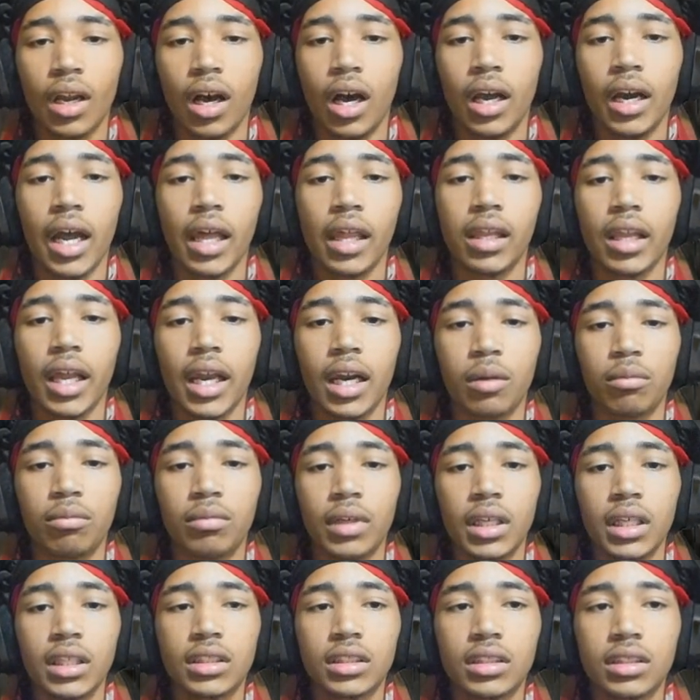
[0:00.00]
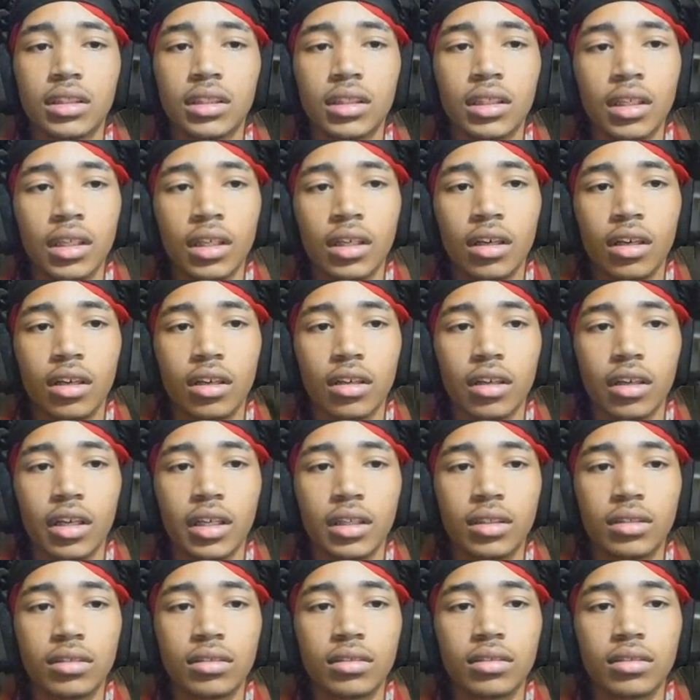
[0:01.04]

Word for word: An athletic bitch. Hold on.